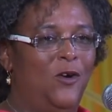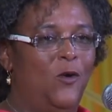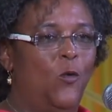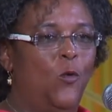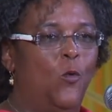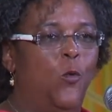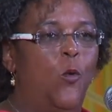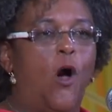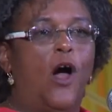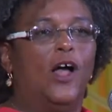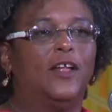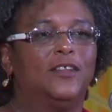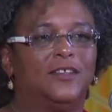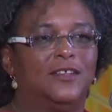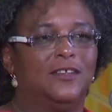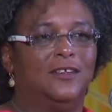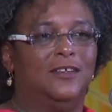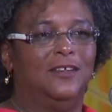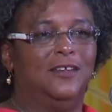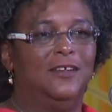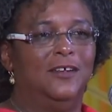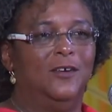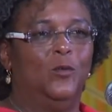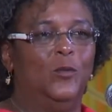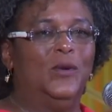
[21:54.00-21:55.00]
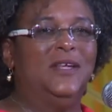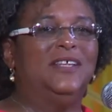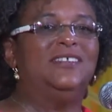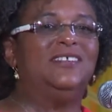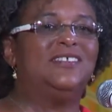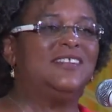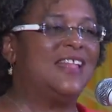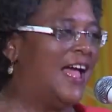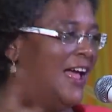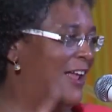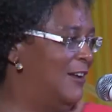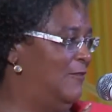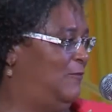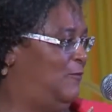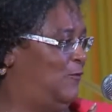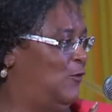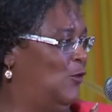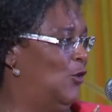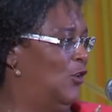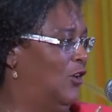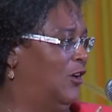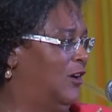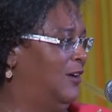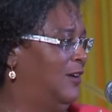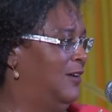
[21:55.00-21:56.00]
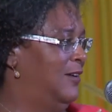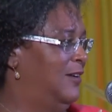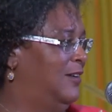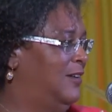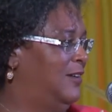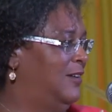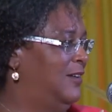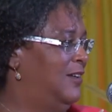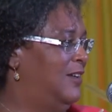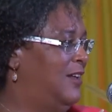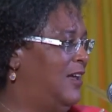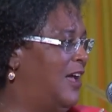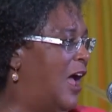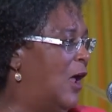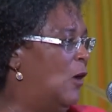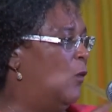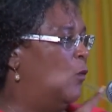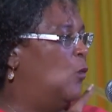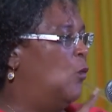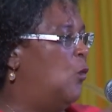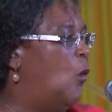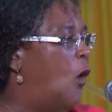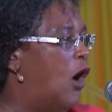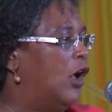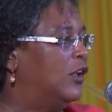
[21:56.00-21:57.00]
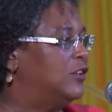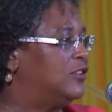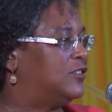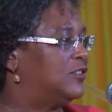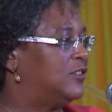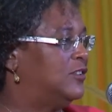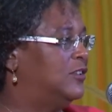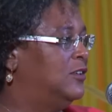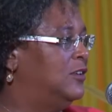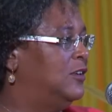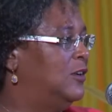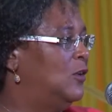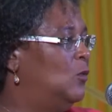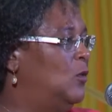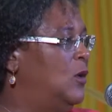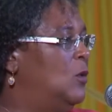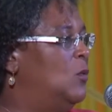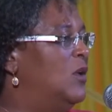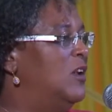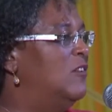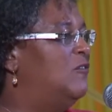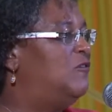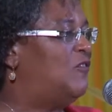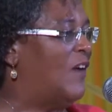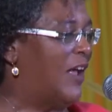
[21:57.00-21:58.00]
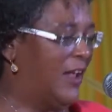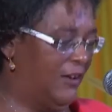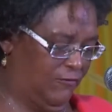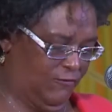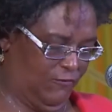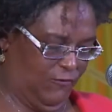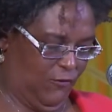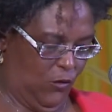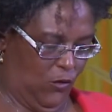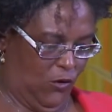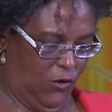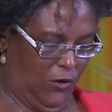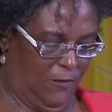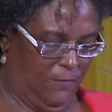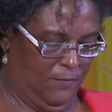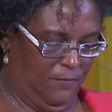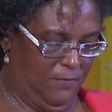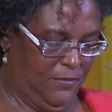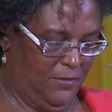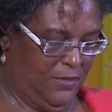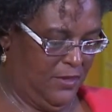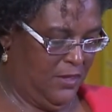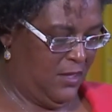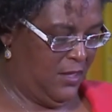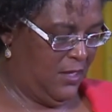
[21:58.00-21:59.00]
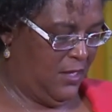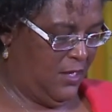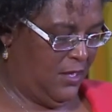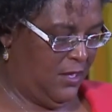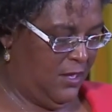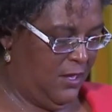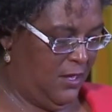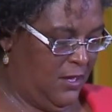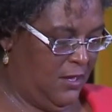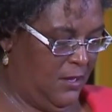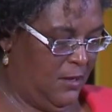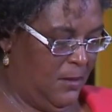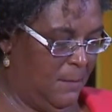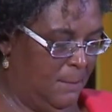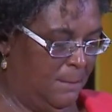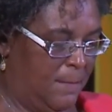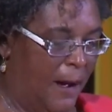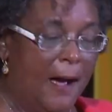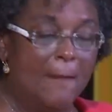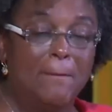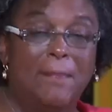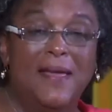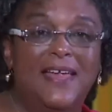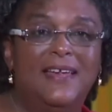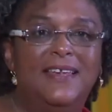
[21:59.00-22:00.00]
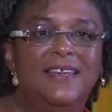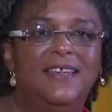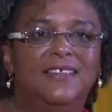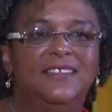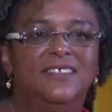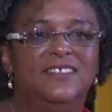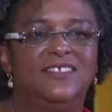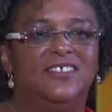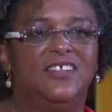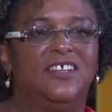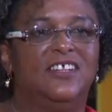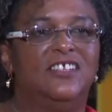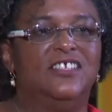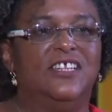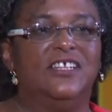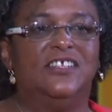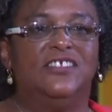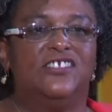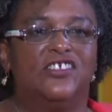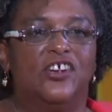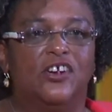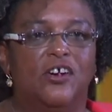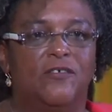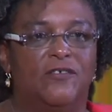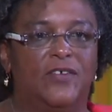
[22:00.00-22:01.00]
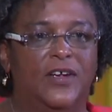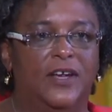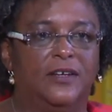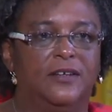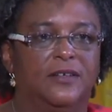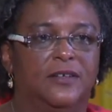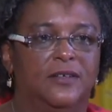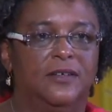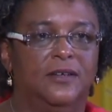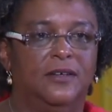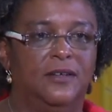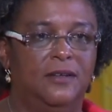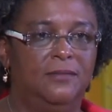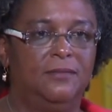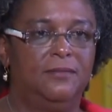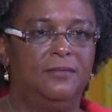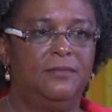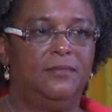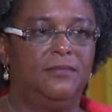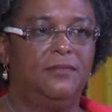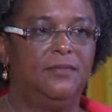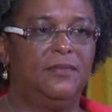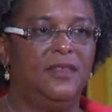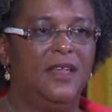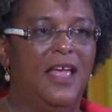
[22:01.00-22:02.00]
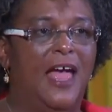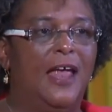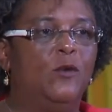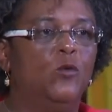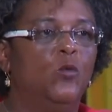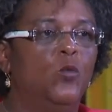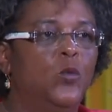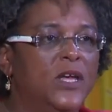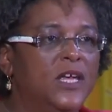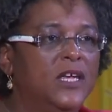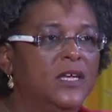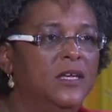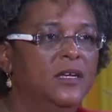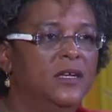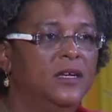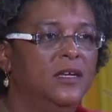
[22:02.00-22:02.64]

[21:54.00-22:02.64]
what we stand for, and what we will fight for. Barbadians deserve it, and we